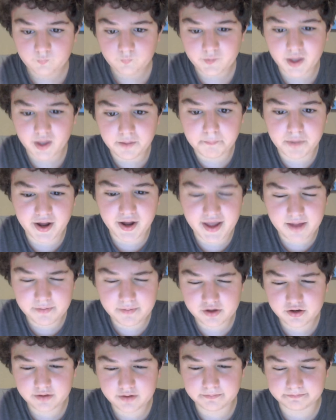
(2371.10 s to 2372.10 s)
But I am
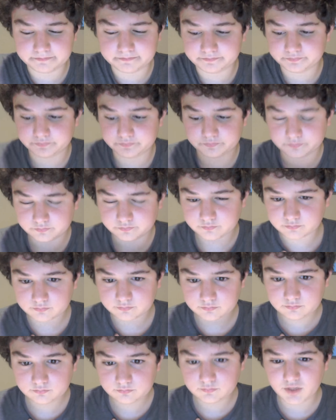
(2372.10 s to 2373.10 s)
going to...
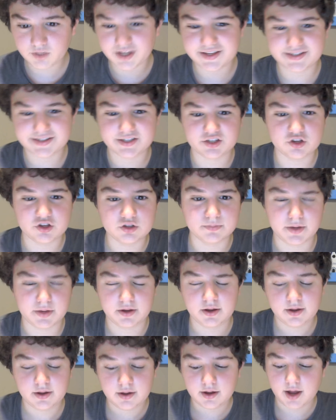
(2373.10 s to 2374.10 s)
Excuse me.
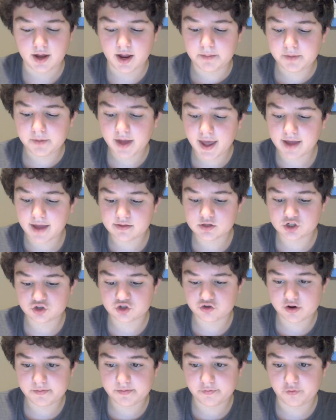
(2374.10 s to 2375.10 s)
I'm going to end the
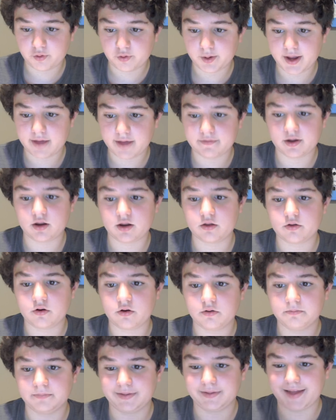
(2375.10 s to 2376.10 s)
stream before we have any
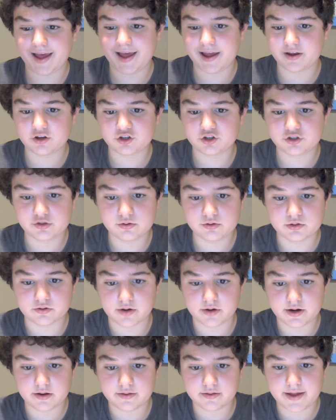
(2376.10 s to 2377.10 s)
other lag issues or
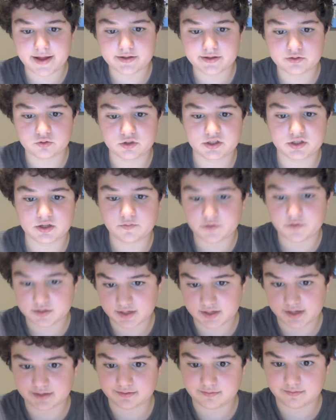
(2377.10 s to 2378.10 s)
any of that sort of stuff, because
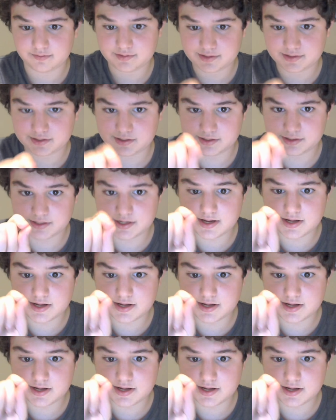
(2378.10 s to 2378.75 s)
I can see